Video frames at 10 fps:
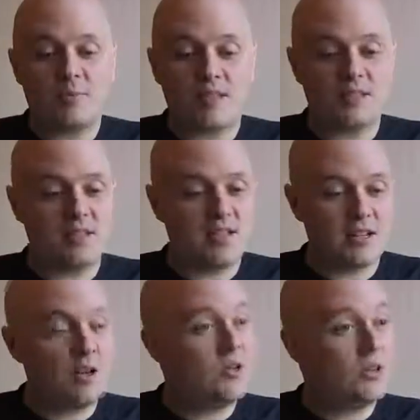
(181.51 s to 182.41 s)
player's
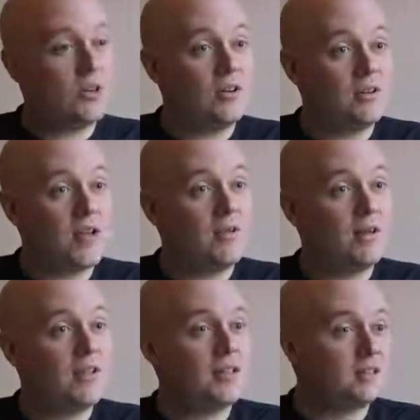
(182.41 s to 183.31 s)
like, oh, I
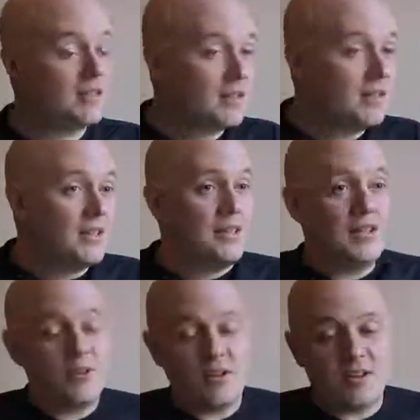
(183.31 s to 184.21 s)
might,
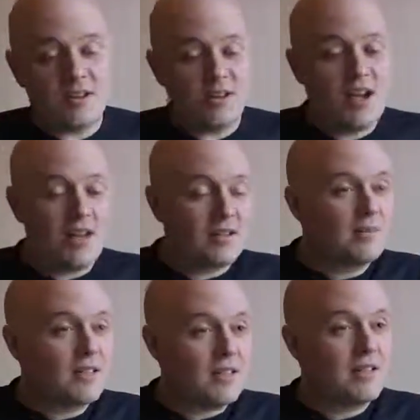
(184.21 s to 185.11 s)
they're not
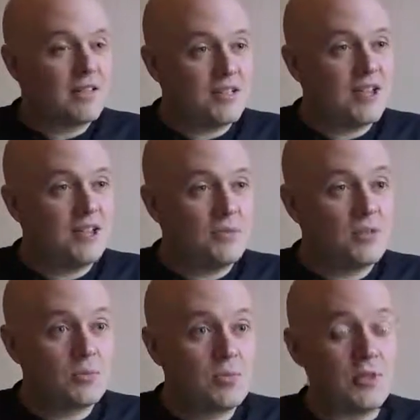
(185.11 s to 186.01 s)
completely disengaged from
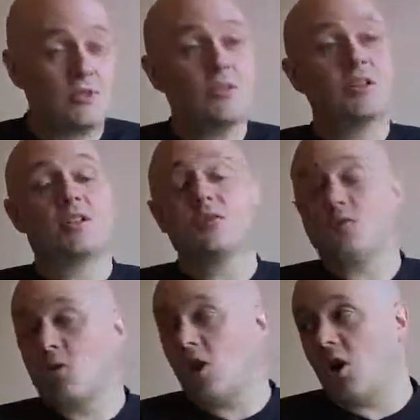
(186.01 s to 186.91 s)
the experience. So when it
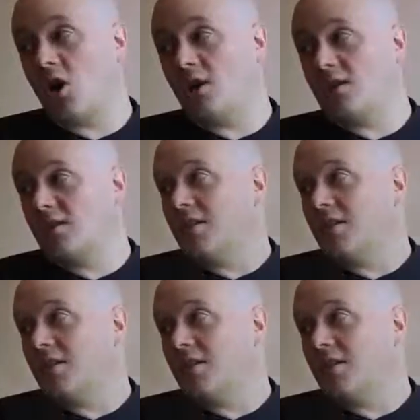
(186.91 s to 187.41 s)
goes wrong,